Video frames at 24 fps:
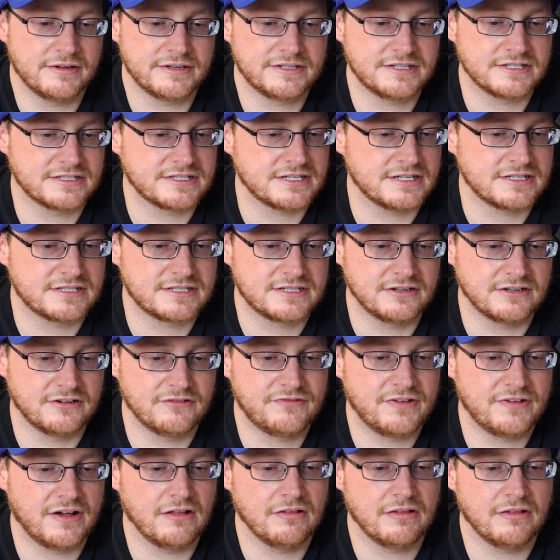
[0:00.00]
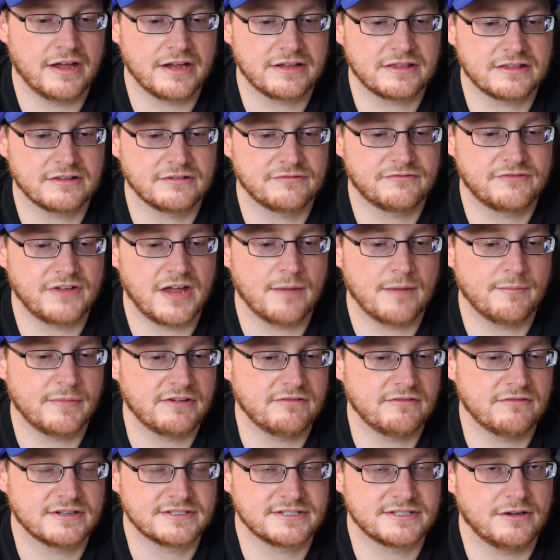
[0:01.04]
It still felt like the
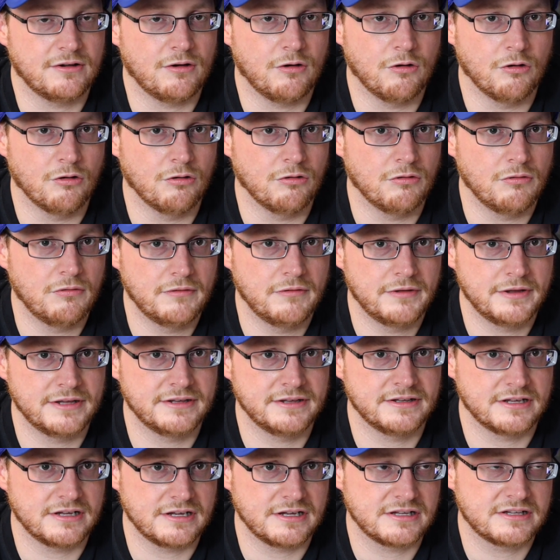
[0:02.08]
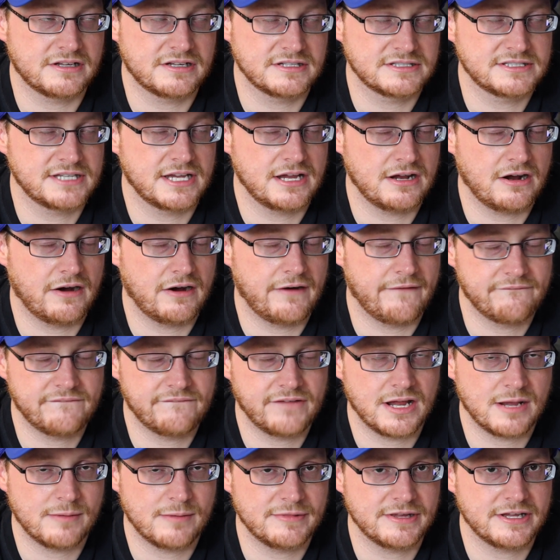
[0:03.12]
family wasn't whole, because they are a
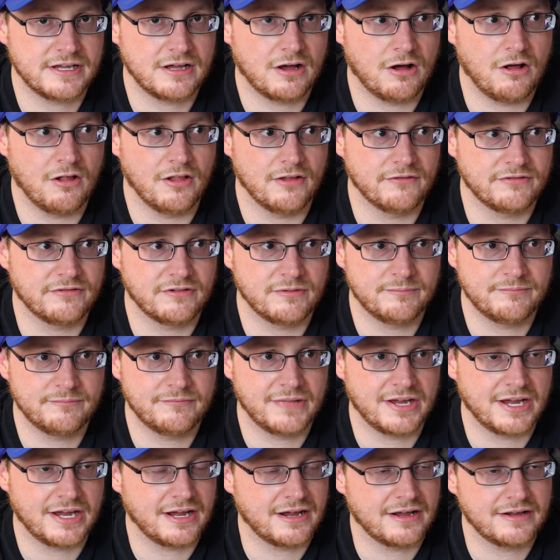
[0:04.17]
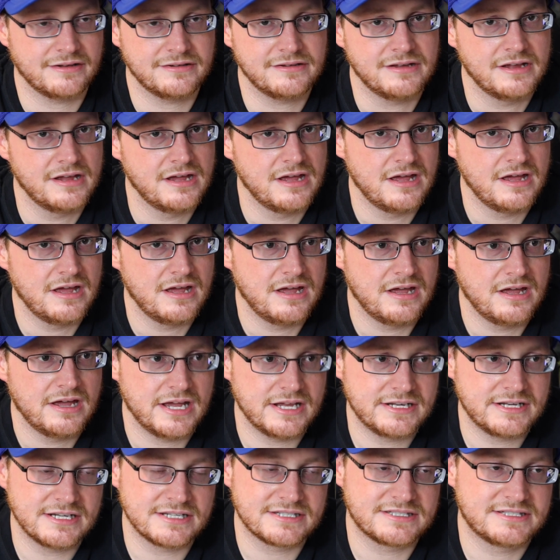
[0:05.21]
family, all of them, and
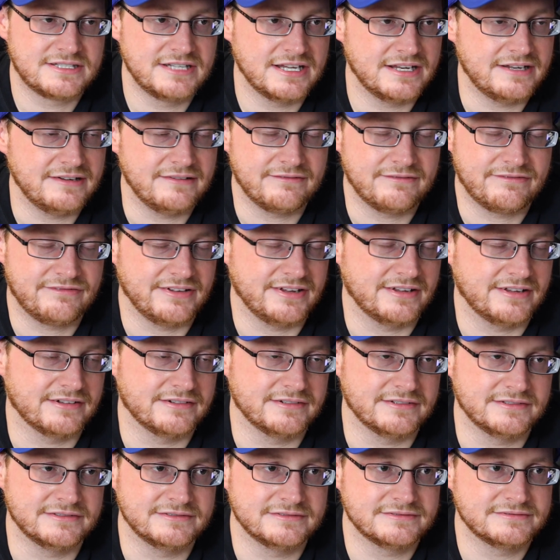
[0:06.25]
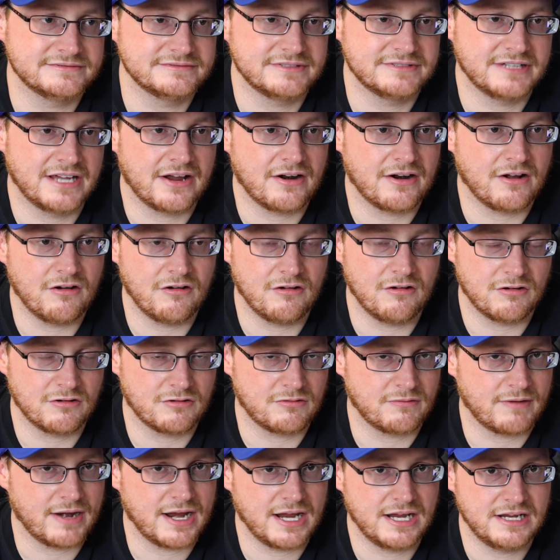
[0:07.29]
it just didn't feel at all
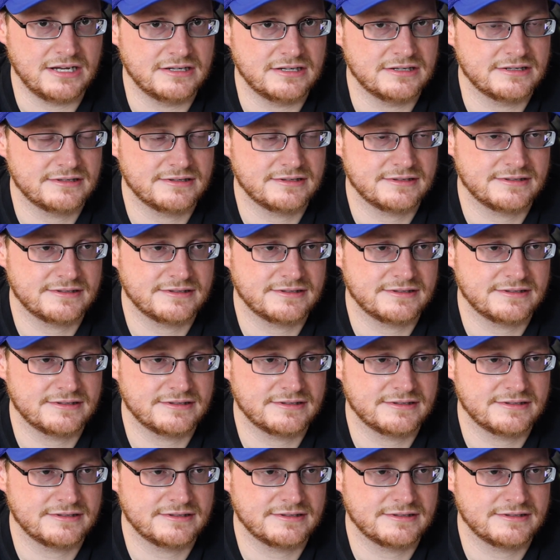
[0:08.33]
great.